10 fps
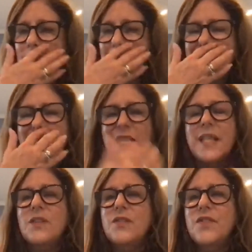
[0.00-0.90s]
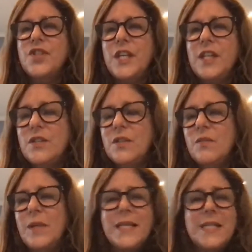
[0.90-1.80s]
kinds of things have changed and
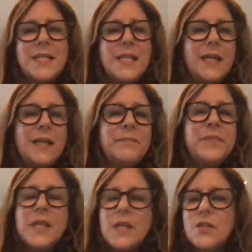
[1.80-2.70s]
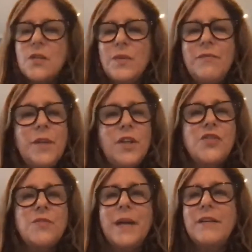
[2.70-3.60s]
what he's seen. So we've muted
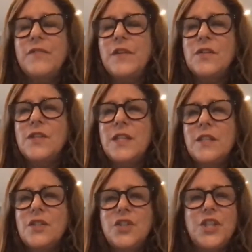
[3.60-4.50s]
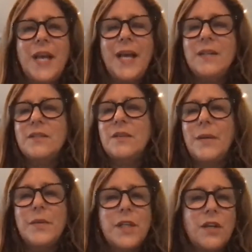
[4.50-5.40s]
your microphones and there's a chat. So I
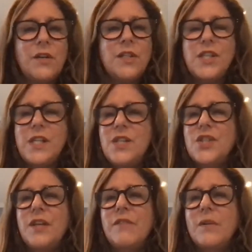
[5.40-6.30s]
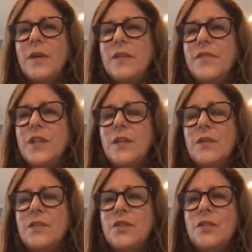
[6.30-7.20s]
would encourage each and every one of you
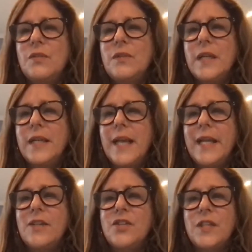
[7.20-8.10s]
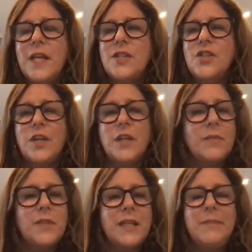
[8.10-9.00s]
to engage in that. Jonathan
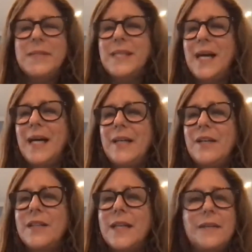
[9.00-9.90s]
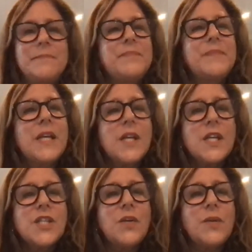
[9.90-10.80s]
will keep his eye on that.
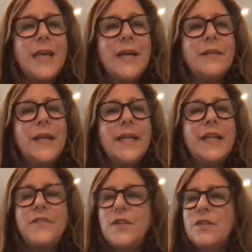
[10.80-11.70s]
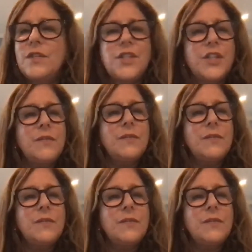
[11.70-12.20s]
So without any further ado,